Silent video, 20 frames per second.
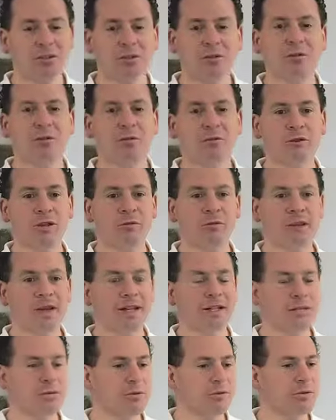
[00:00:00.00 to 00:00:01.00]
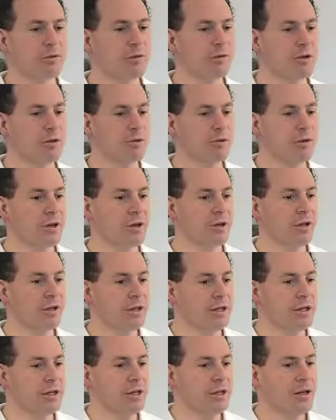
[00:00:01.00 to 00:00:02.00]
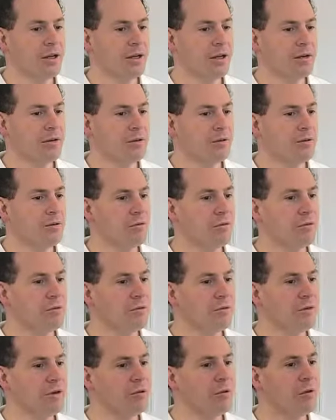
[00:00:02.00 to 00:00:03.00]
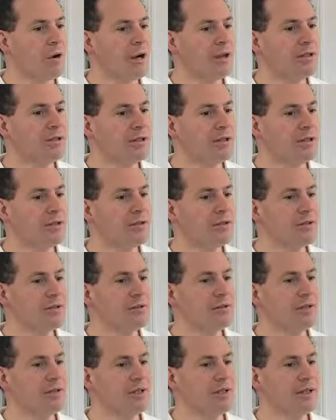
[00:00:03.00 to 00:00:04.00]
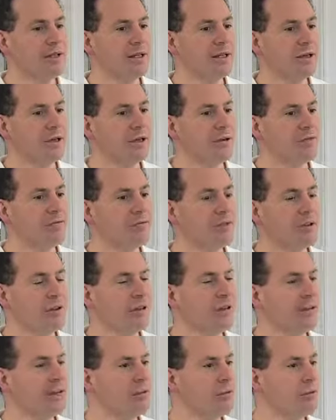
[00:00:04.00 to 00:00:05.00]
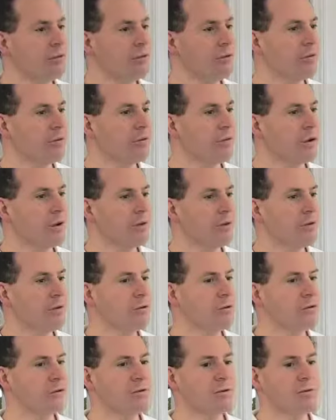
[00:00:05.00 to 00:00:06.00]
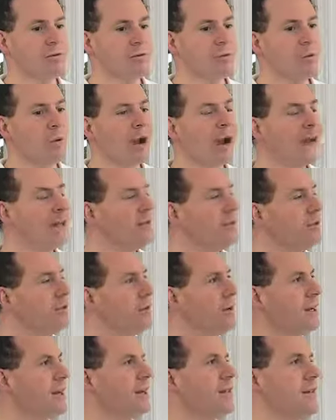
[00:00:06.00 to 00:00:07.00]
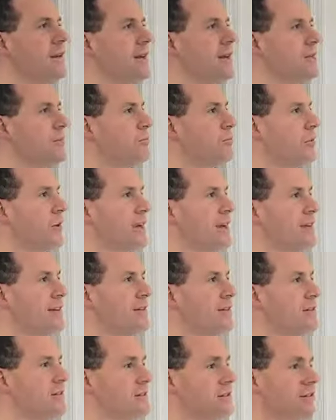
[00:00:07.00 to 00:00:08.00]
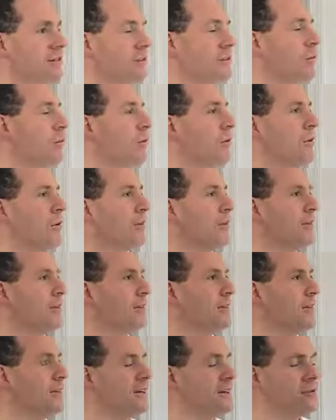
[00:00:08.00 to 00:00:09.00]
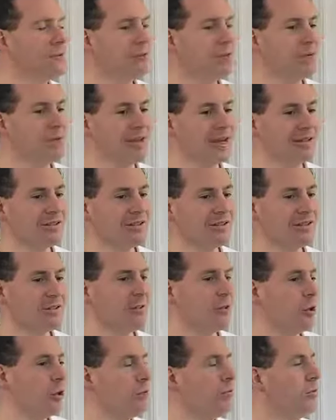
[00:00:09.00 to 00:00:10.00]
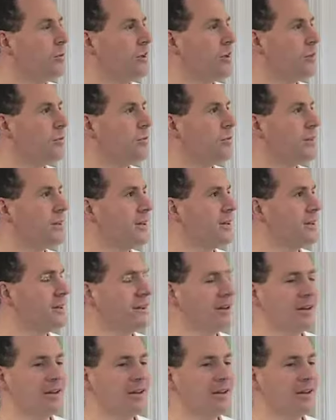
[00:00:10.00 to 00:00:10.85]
to go with RE/MAX was one where uh, we wanted to be affiliated with one of the most widely recognized brands in the world. RE/MAX is a global company,